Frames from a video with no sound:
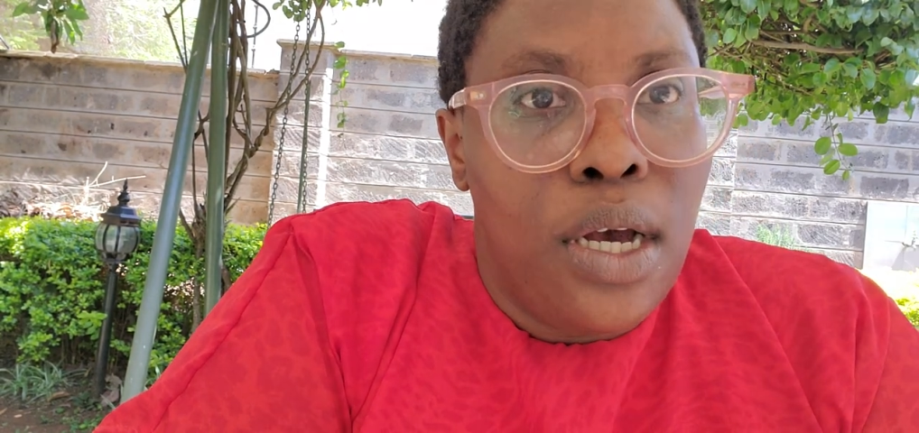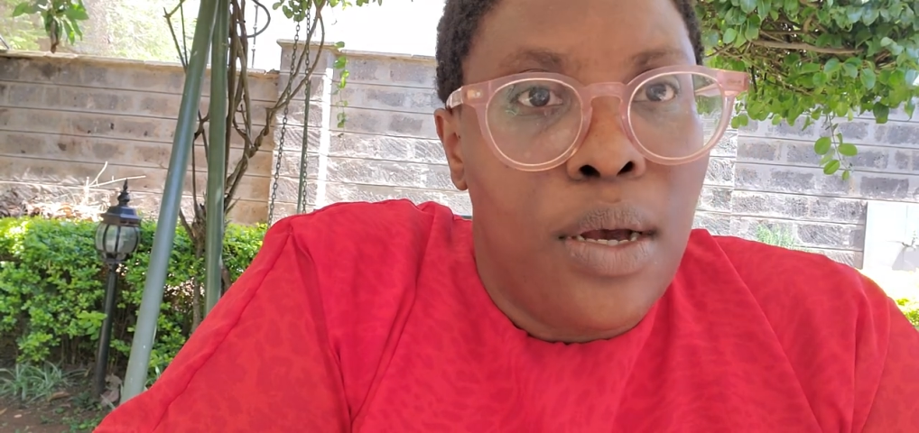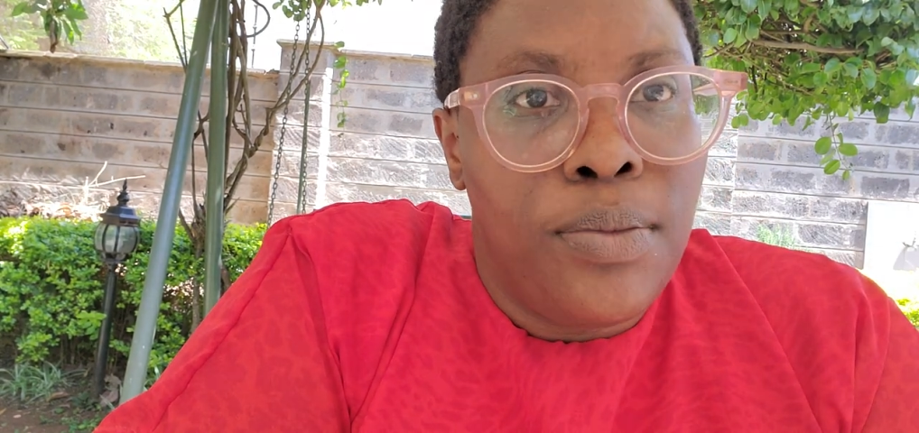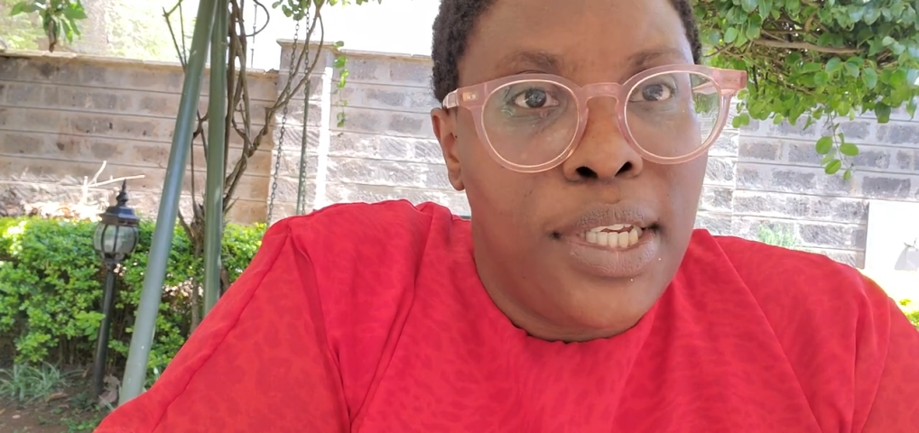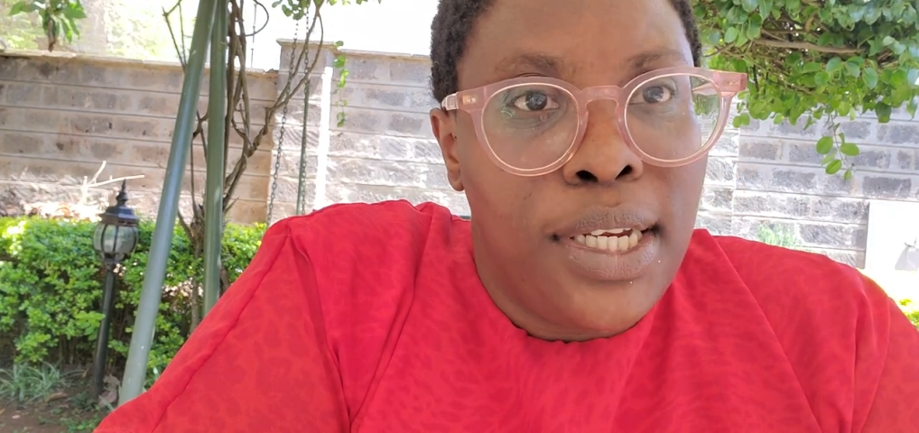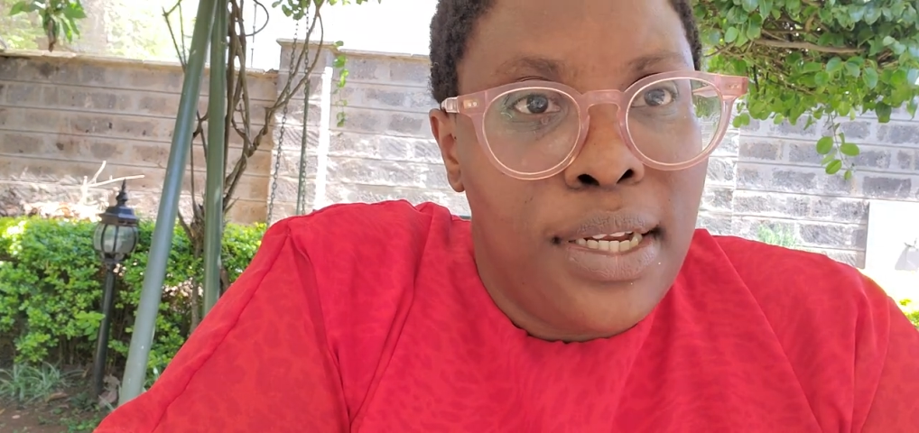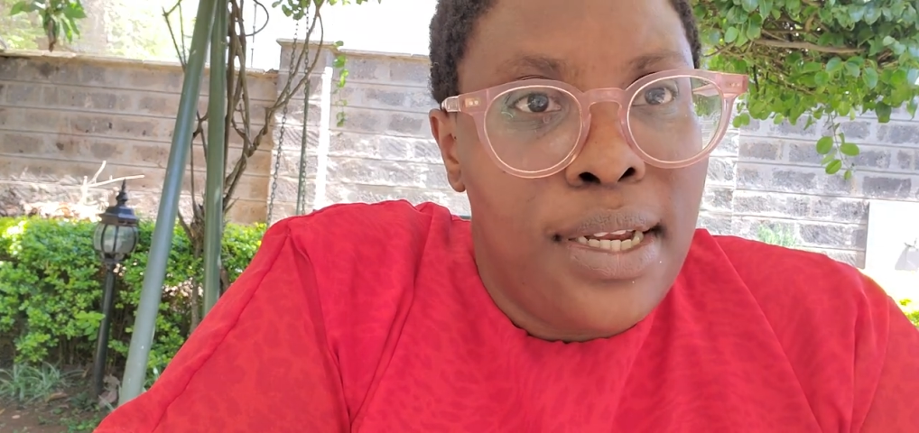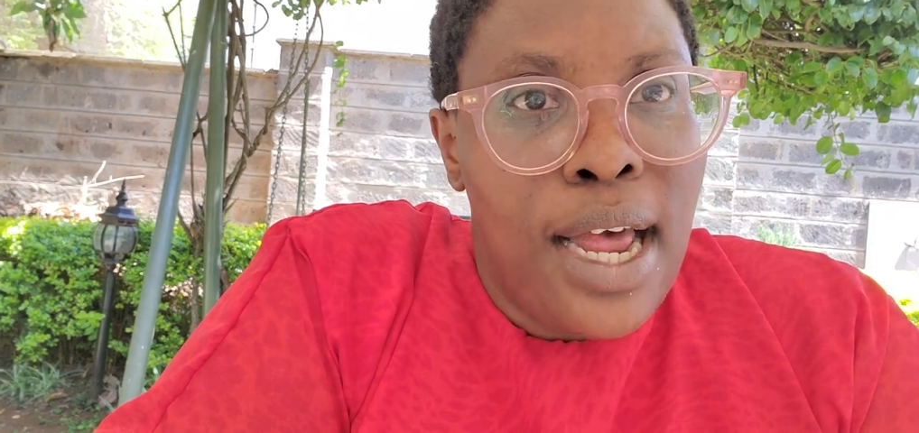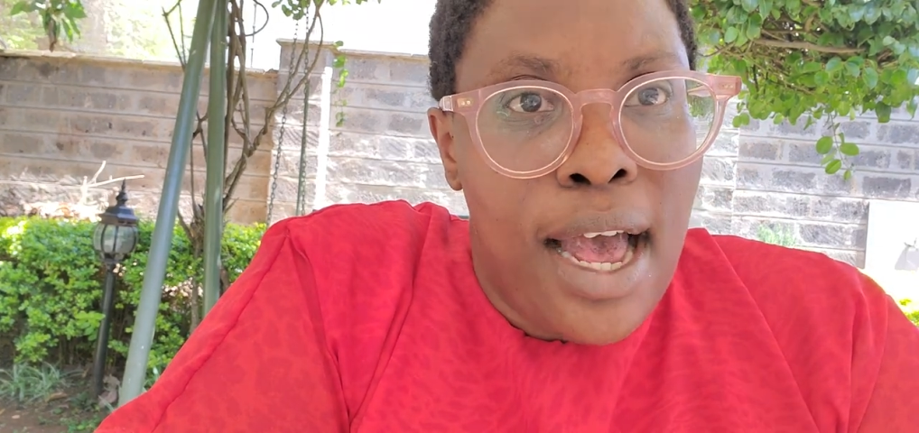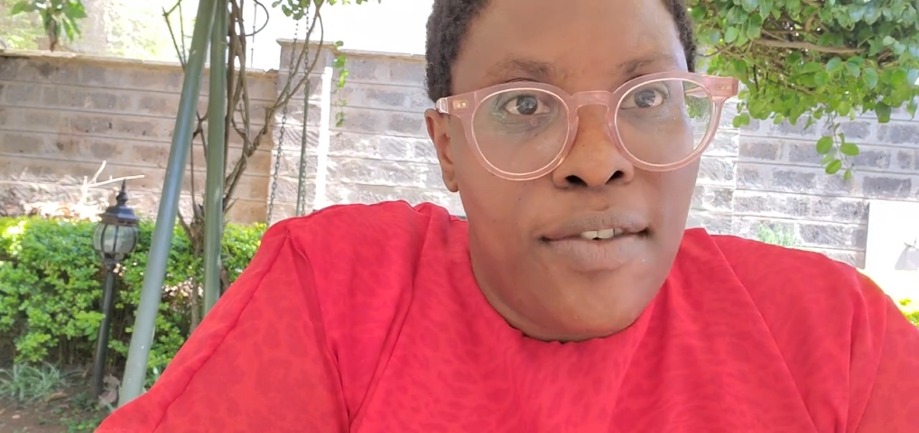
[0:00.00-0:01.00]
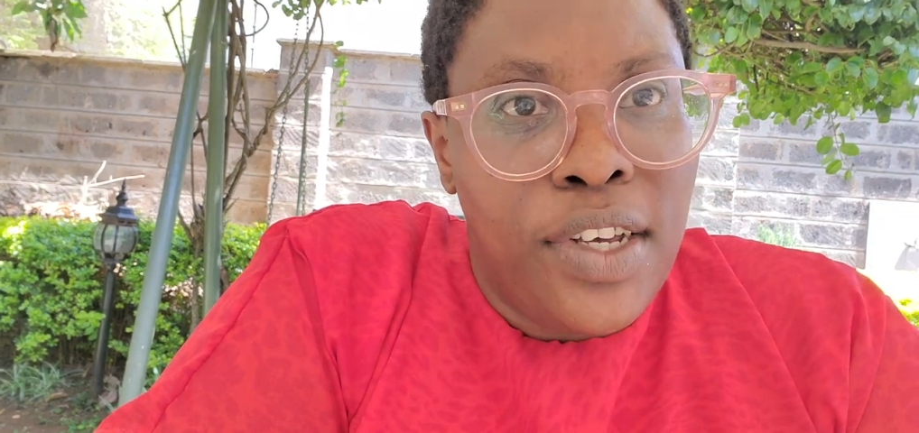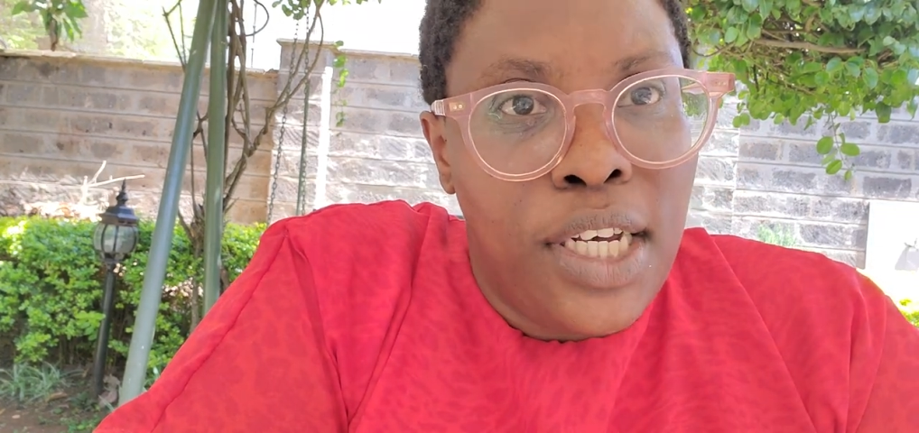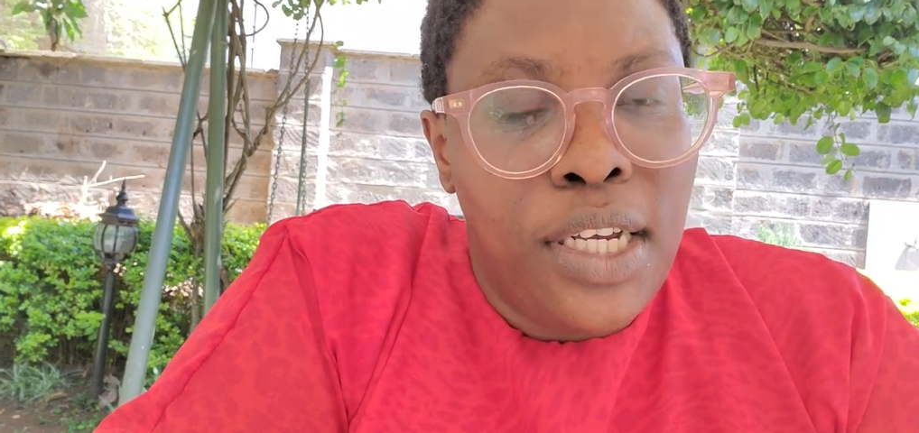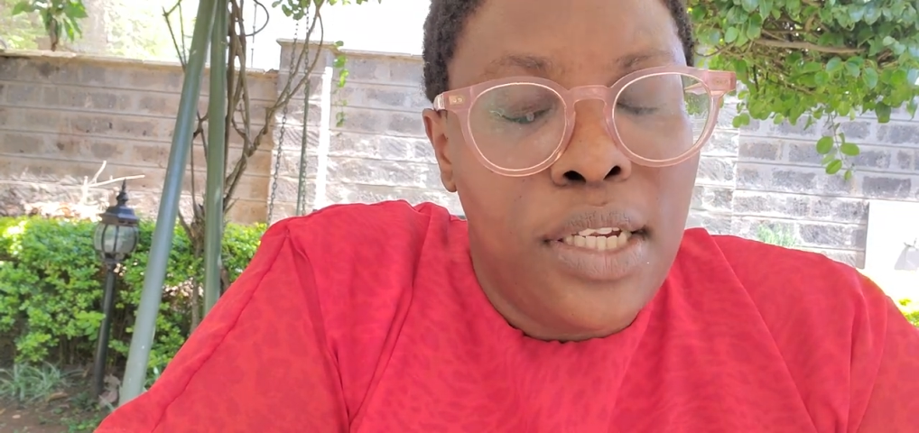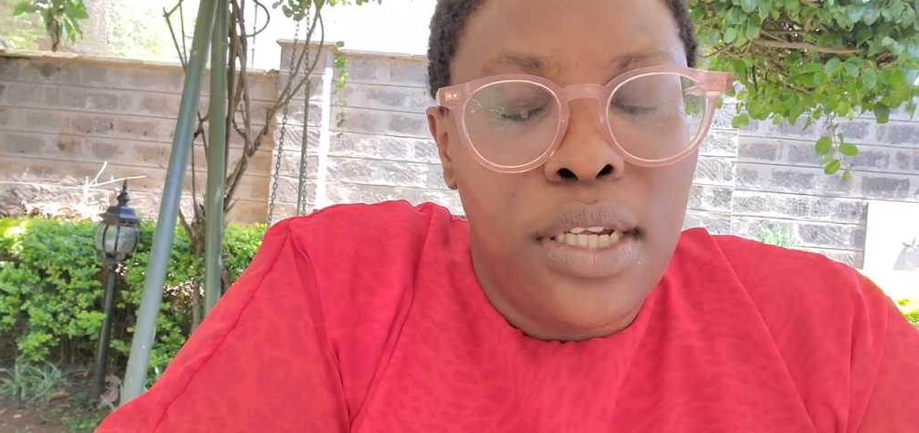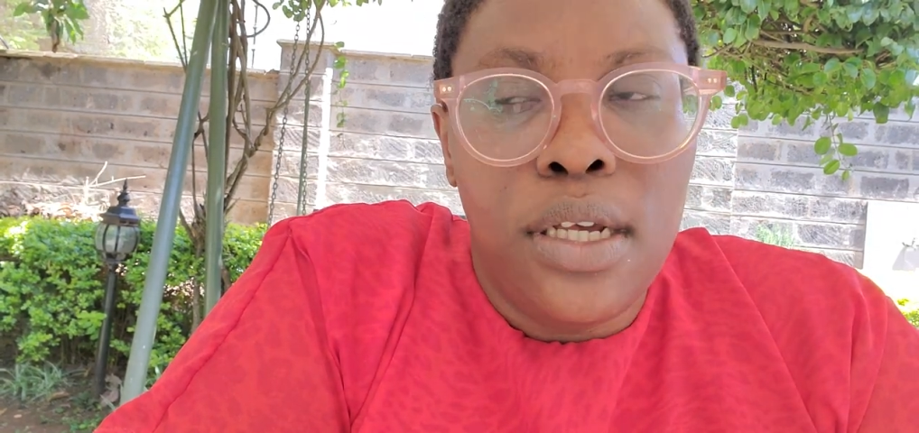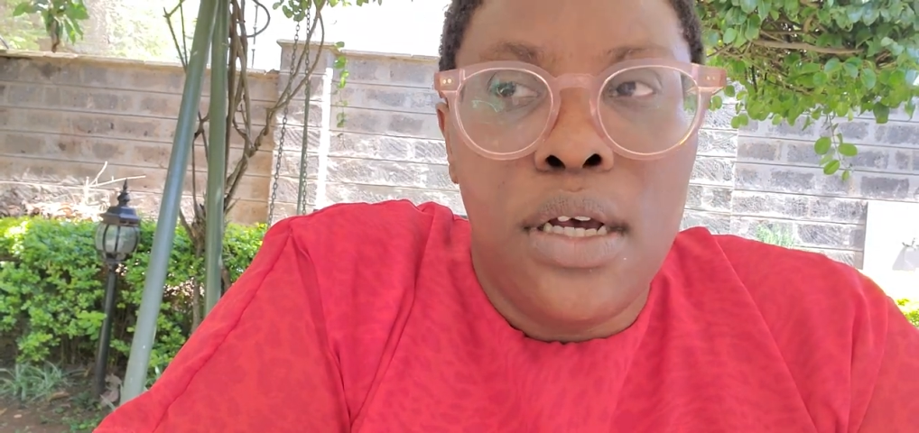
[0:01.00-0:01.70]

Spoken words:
I'm still having it